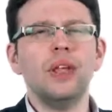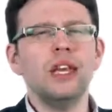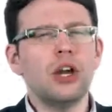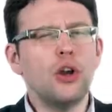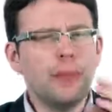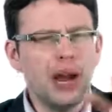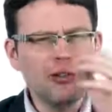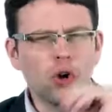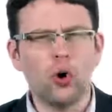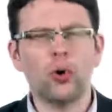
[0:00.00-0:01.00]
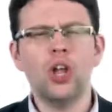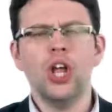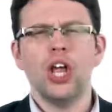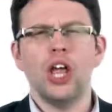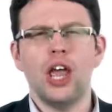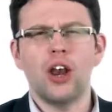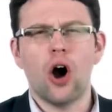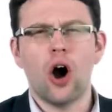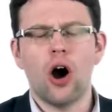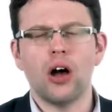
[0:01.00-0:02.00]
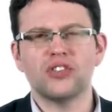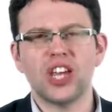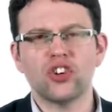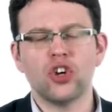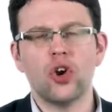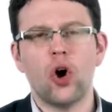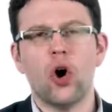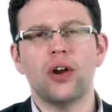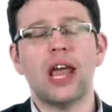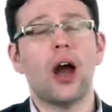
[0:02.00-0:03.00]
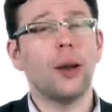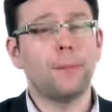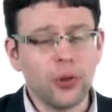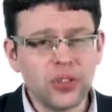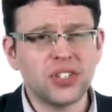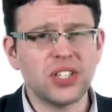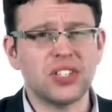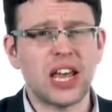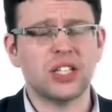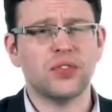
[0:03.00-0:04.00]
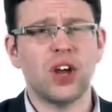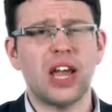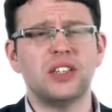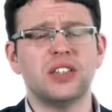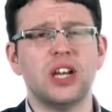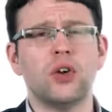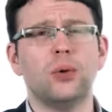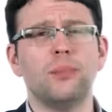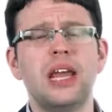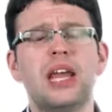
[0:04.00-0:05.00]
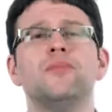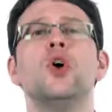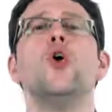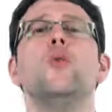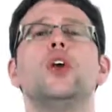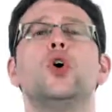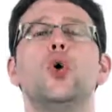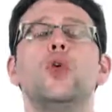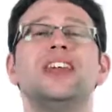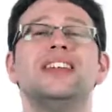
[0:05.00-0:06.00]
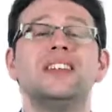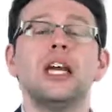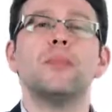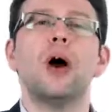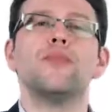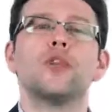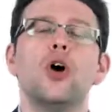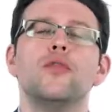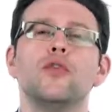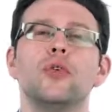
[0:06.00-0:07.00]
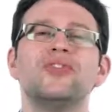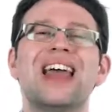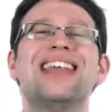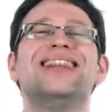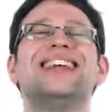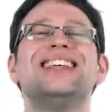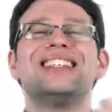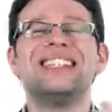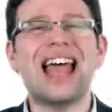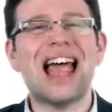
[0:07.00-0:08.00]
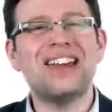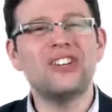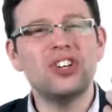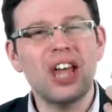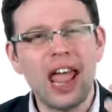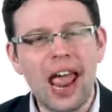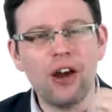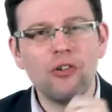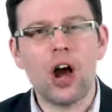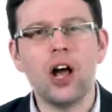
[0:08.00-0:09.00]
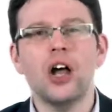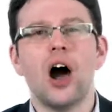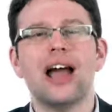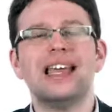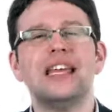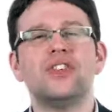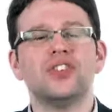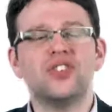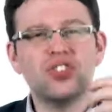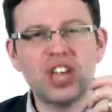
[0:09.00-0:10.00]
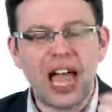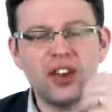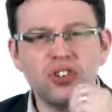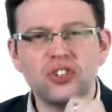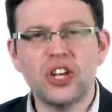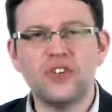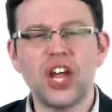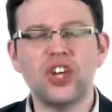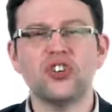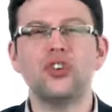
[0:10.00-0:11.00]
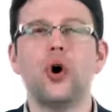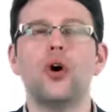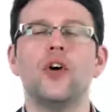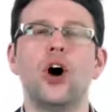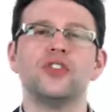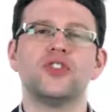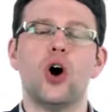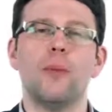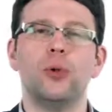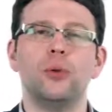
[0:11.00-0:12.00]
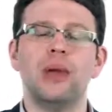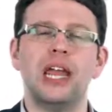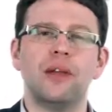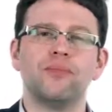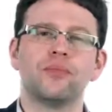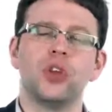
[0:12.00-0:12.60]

Now, you may recall in our section on a hypothesis test for a single mean, we call the sigma over root n the standard error, i.e. the standard deviation of our sample mean.